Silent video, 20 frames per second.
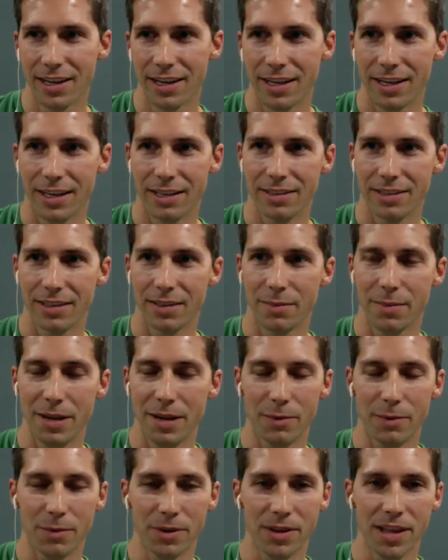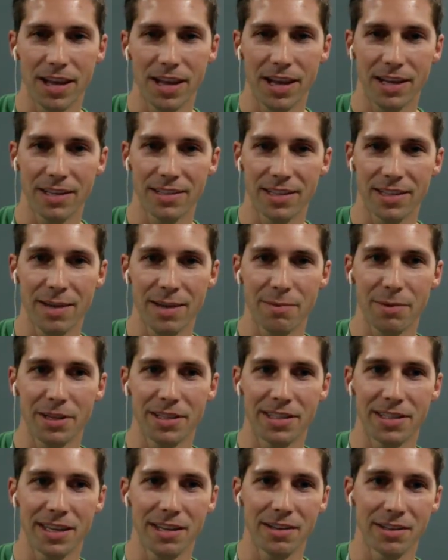I was like, man, where the heck is that
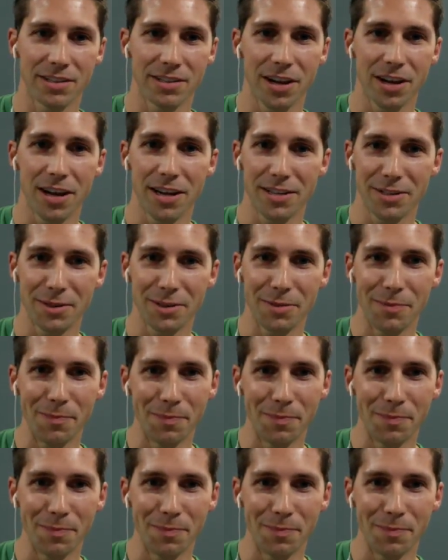place? That looks awesome.